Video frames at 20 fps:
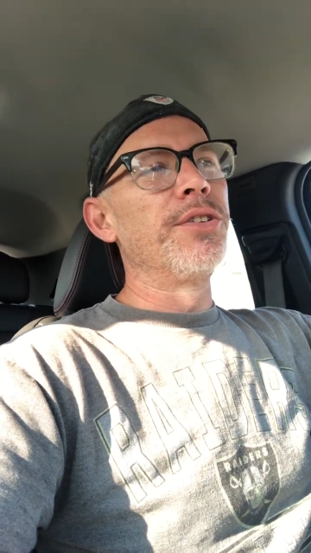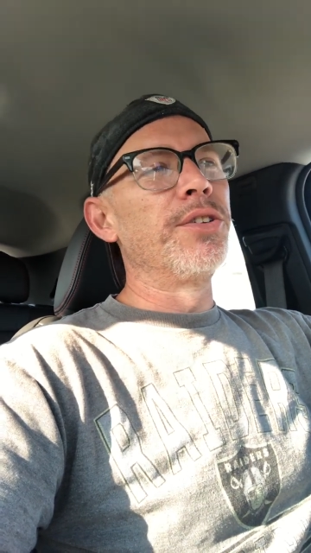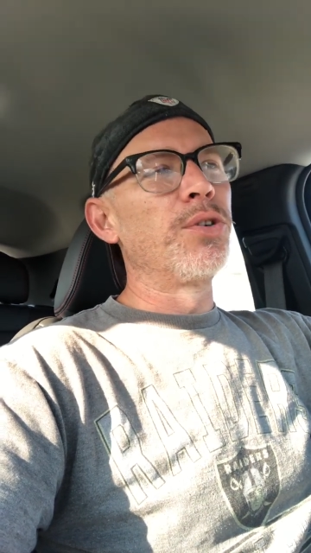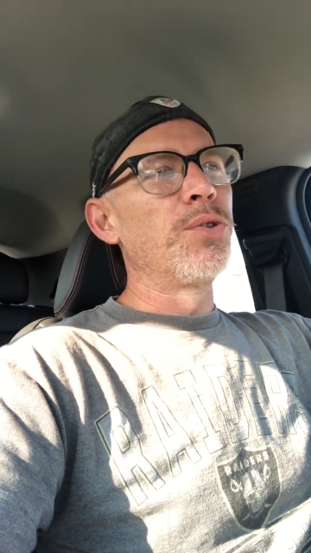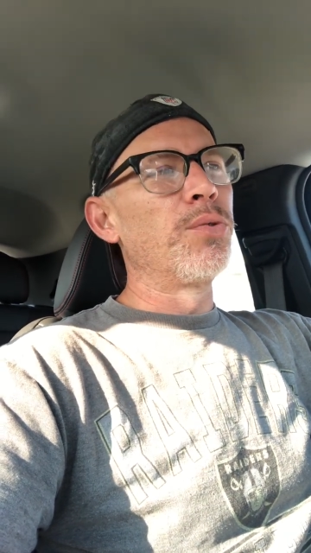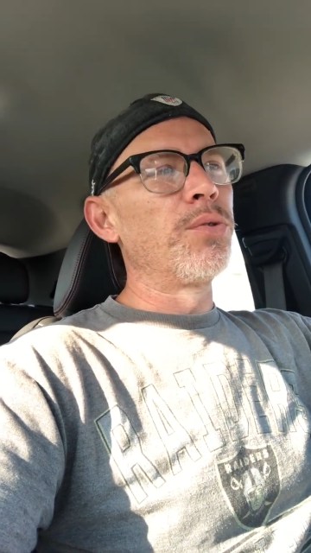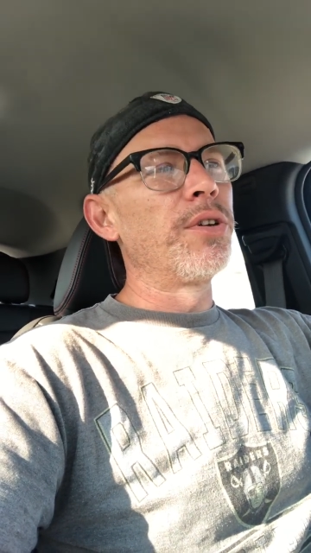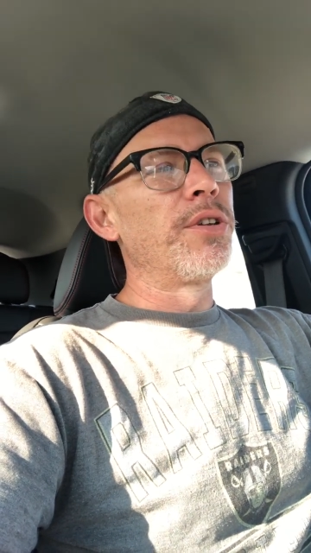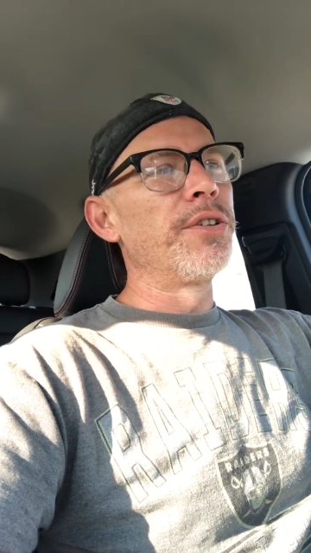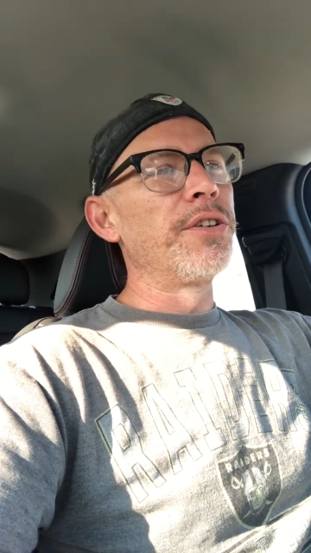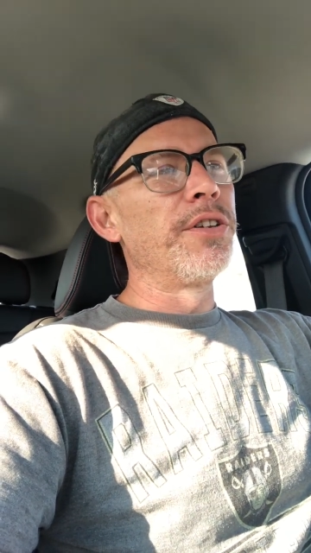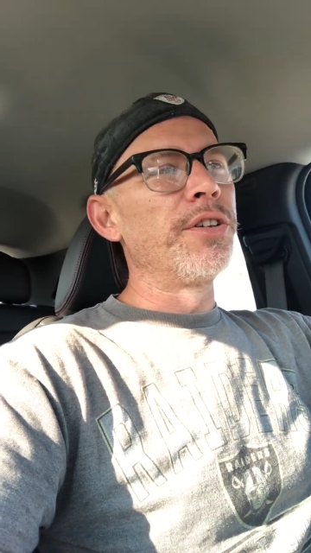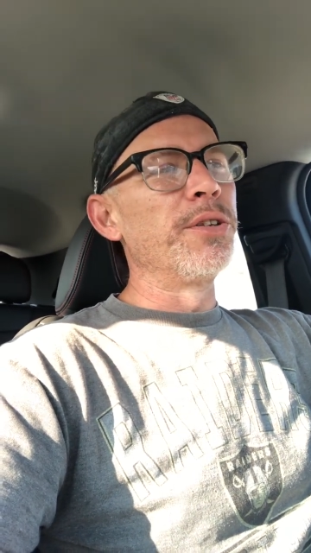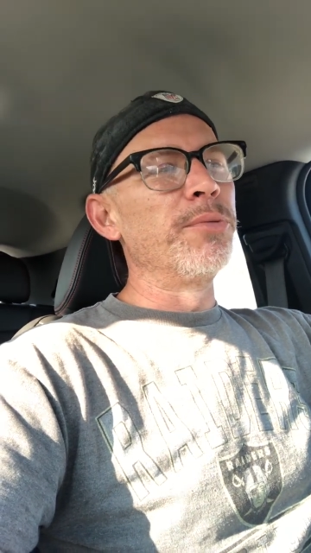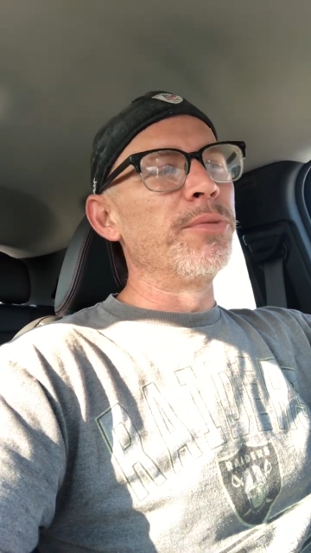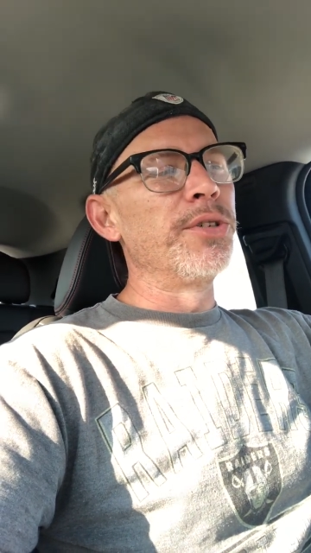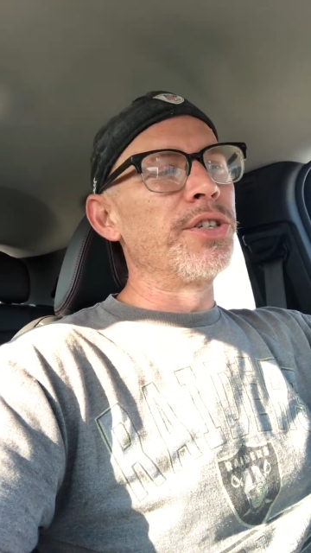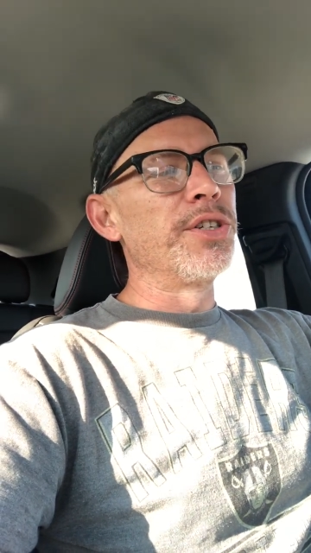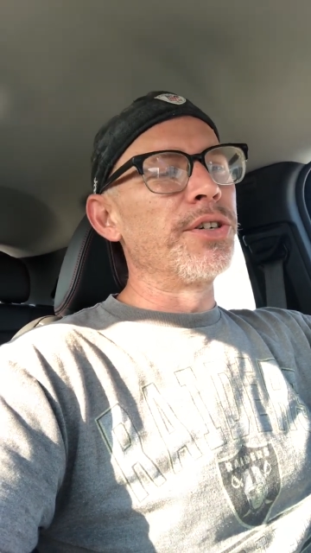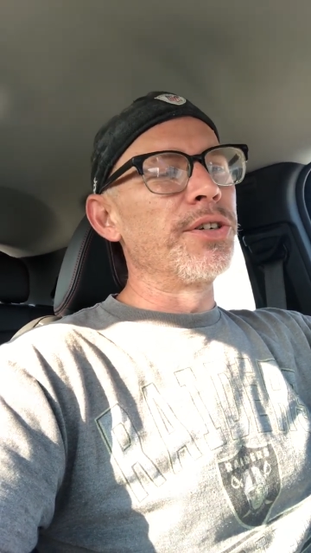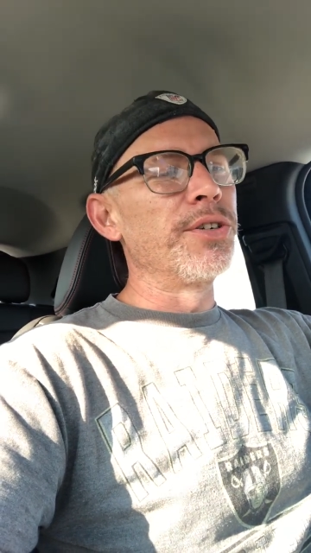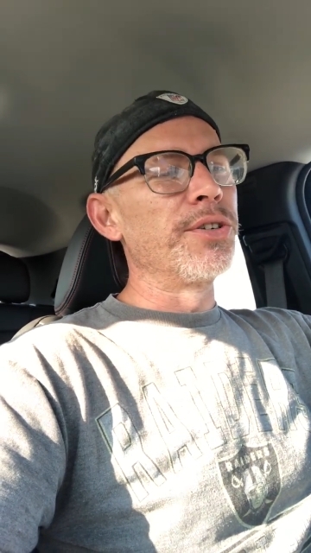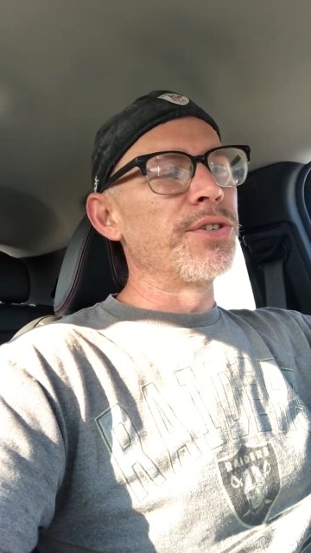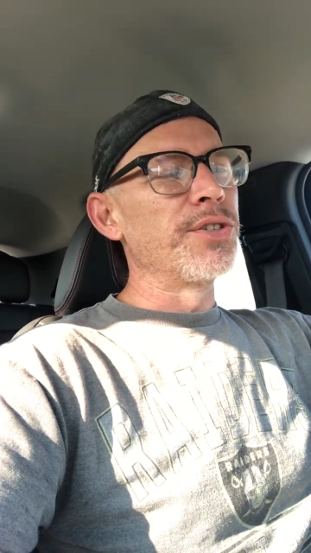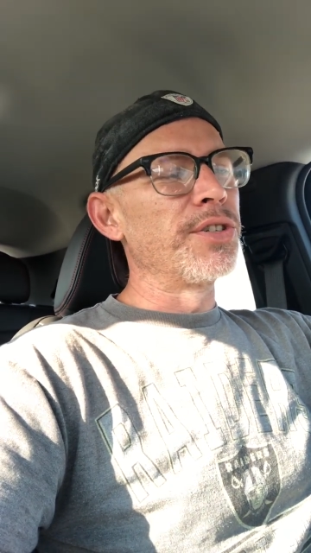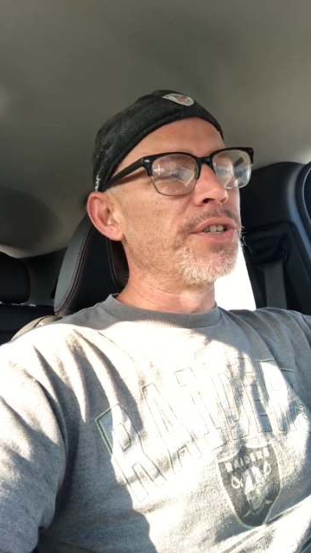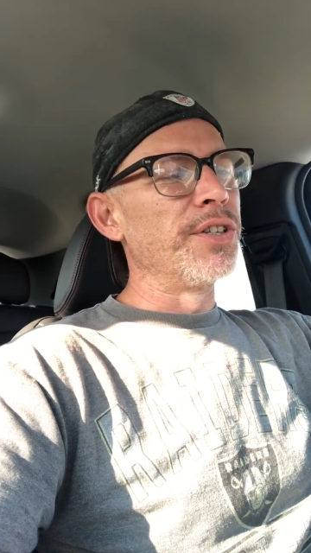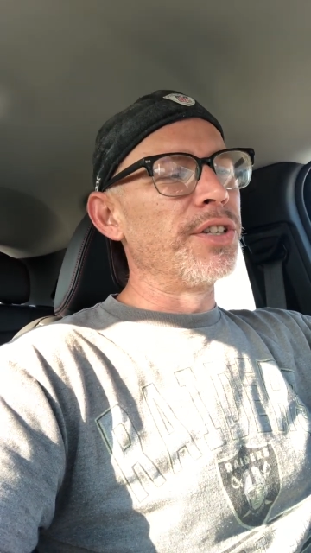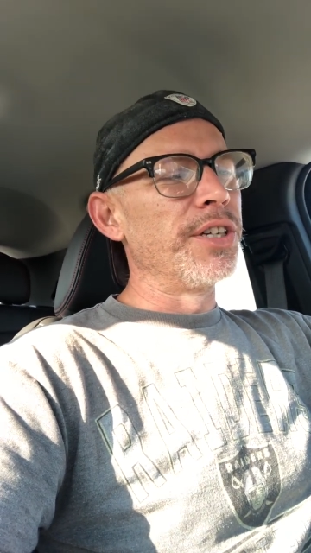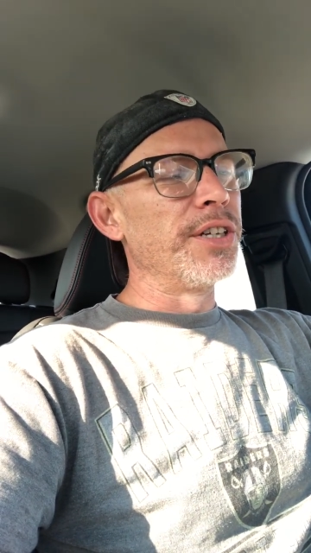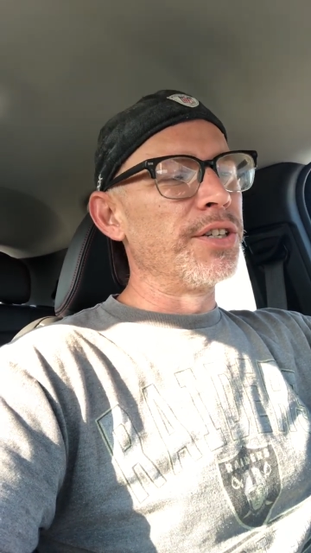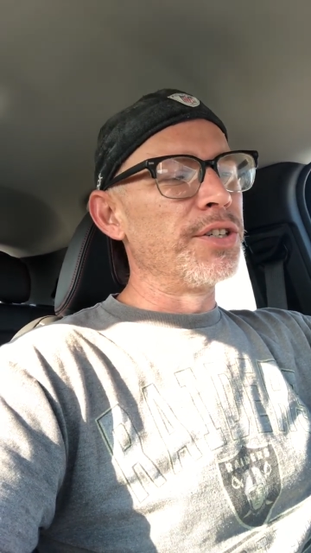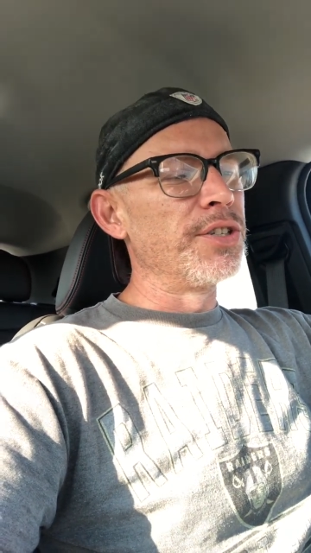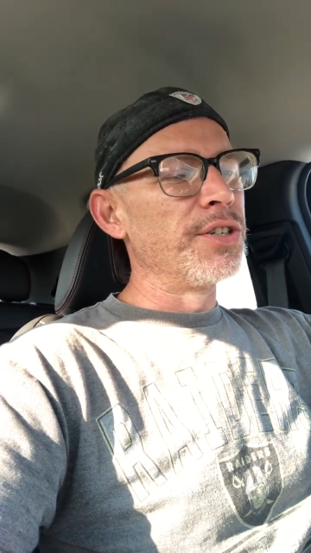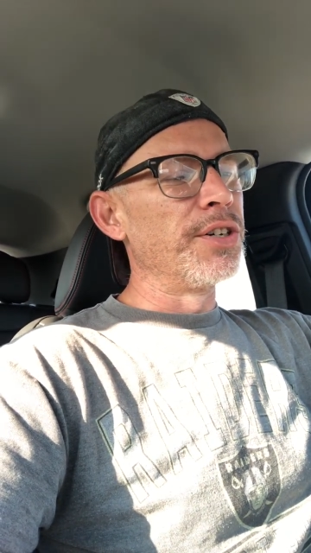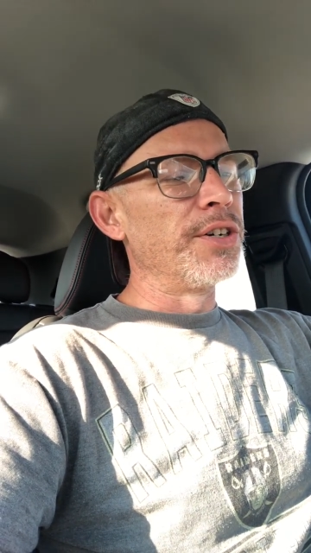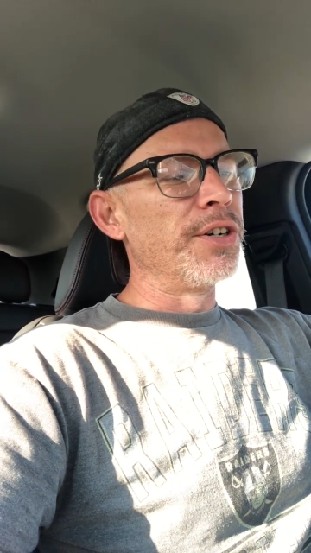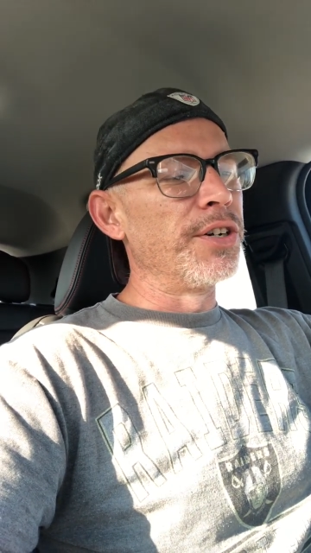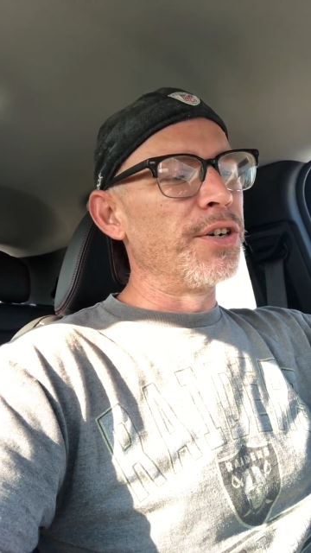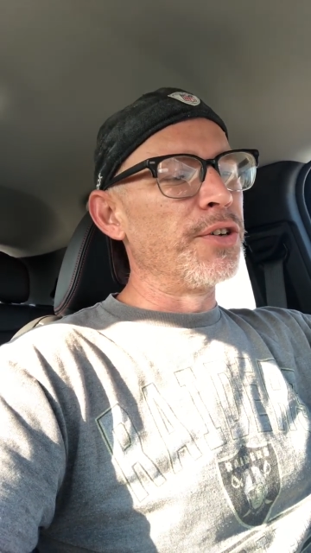the quality of the materials in the
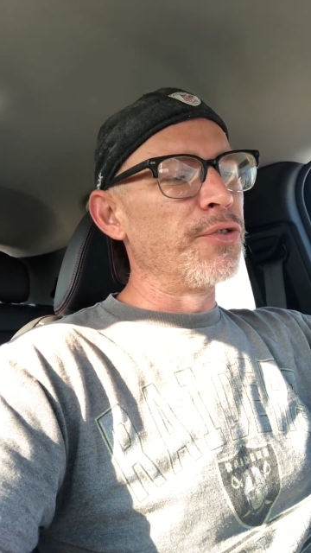interior,